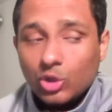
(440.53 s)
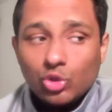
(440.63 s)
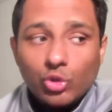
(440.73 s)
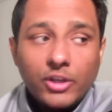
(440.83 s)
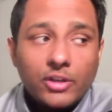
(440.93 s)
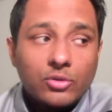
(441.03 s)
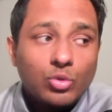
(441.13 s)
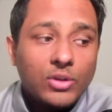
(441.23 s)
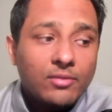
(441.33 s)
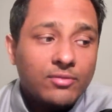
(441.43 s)
So it
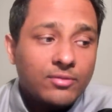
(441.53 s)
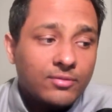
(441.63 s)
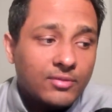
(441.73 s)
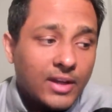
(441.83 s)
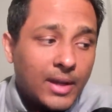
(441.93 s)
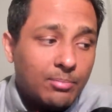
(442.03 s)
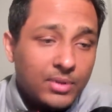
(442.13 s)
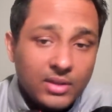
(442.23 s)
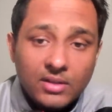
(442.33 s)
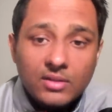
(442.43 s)
could have
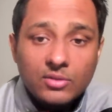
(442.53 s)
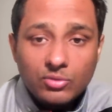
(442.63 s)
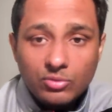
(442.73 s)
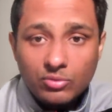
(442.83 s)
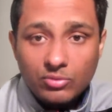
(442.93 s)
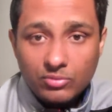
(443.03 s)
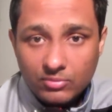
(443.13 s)
appeared to